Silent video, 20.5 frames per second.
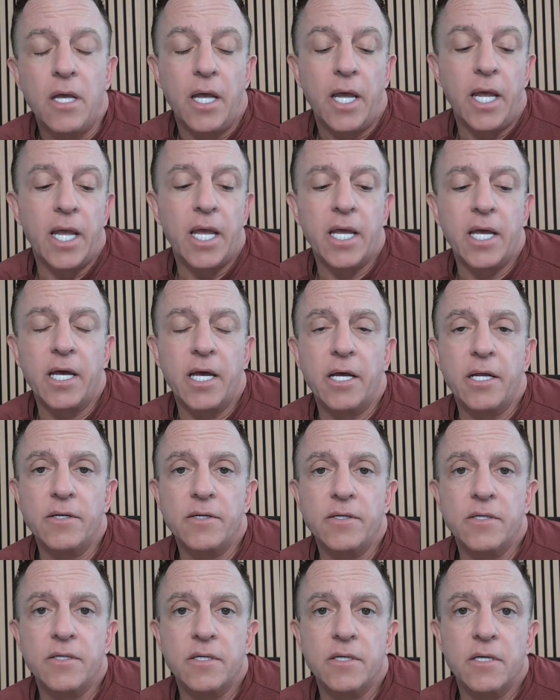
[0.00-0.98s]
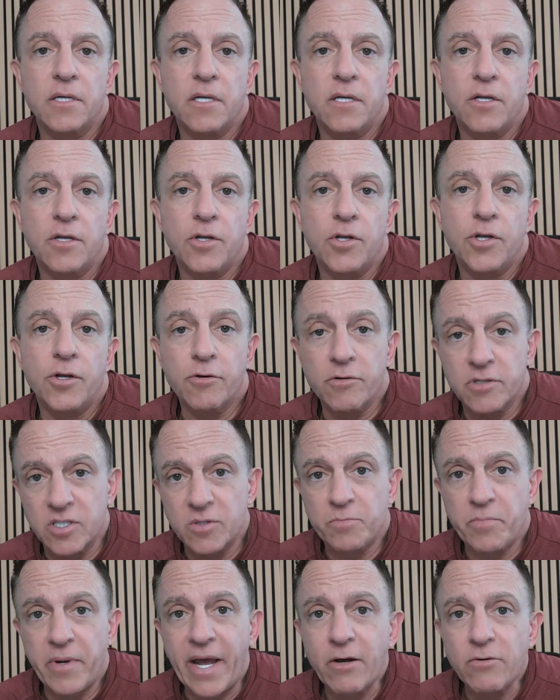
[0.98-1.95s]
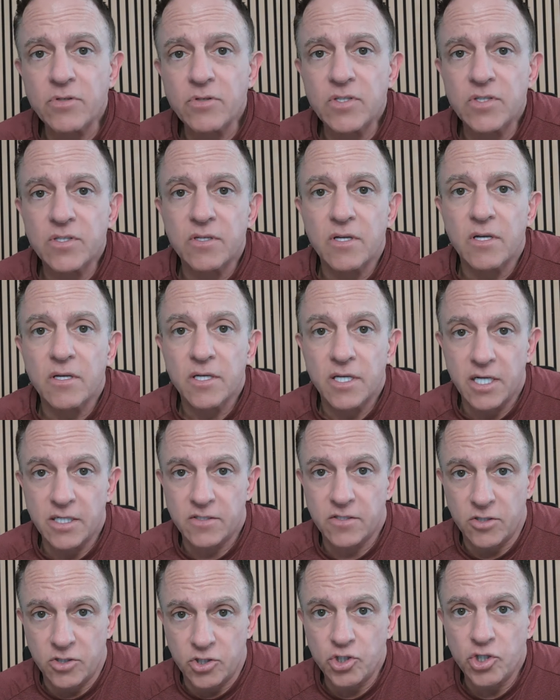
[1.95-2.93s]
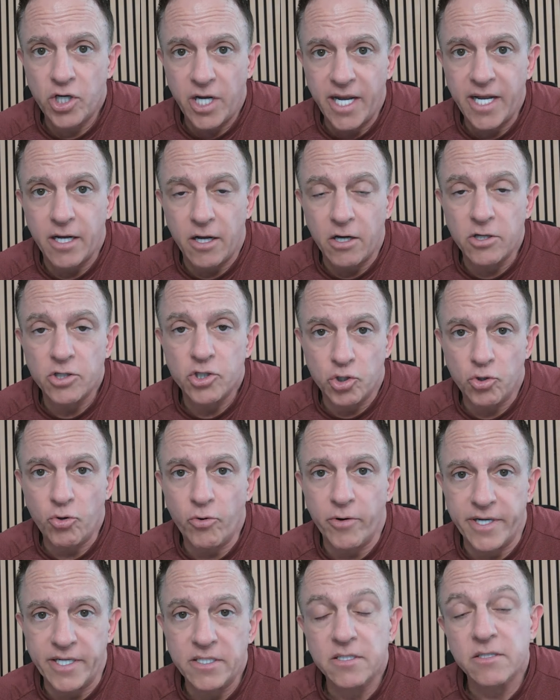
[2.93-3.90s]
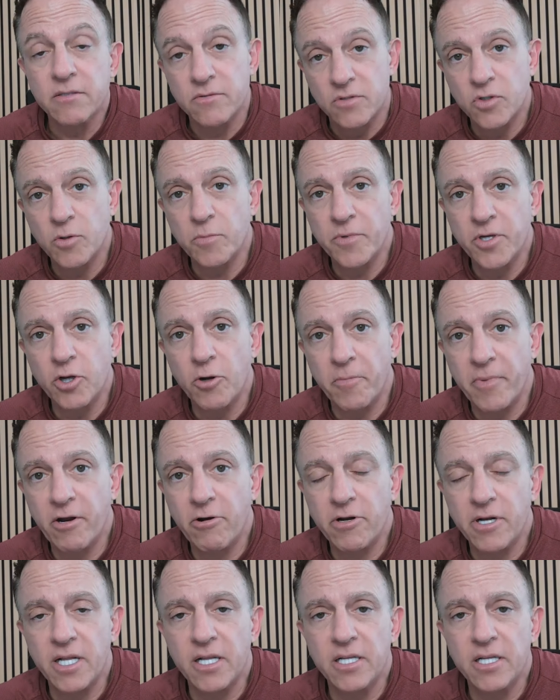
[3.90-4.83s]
and your spouse gets a, cha- a choice, assuming you're married at